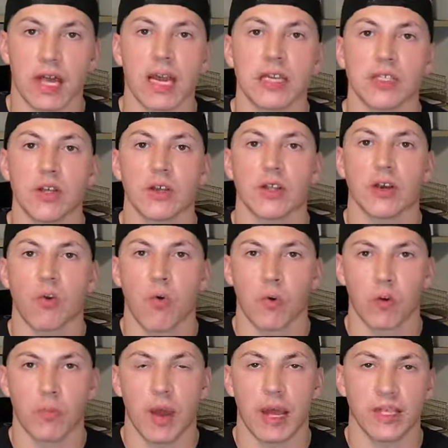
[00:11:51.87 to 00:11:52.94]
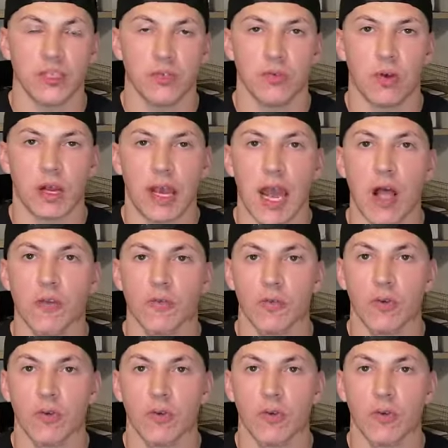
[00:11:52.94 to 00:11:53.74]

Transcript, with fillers: that is on the quarterback to account